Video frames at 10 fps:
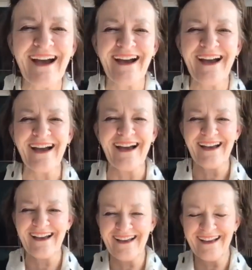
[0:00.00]
It's
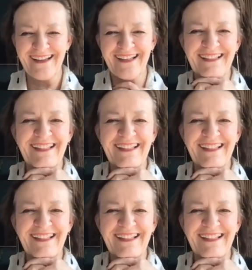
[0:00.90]
March now.